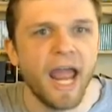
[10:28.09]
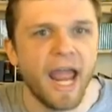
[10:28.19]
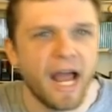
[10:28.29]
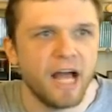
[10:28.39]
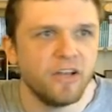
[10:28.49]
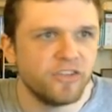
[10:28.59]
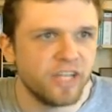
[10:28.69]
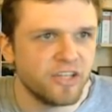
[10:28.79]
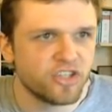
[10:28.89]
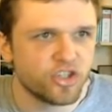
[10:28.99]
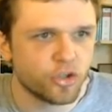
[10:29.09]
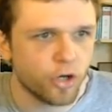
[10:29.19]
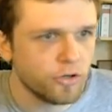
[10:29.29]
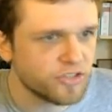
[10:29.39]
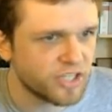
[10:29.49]
And his
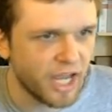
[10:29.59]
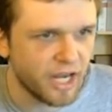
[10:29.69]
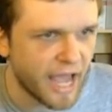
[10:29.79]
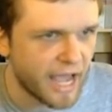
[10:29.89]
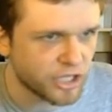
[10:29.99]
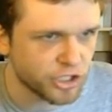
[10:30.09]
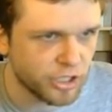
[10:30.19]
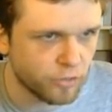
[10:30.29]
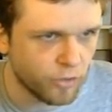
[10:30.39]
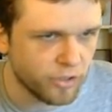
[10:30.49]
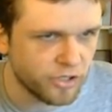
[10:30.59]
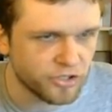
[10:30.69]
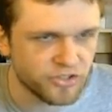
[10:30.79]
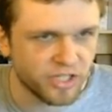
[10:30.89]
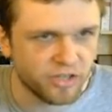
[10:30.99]
strokes gained, actually, the one
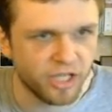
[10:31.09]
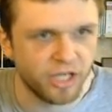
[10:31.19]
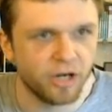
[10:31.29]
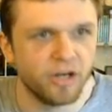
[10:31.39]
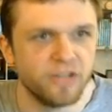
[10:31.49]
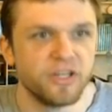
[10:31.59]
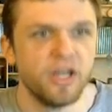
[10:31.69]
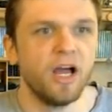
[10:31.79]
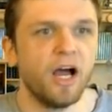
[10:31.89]
interesting thing here is,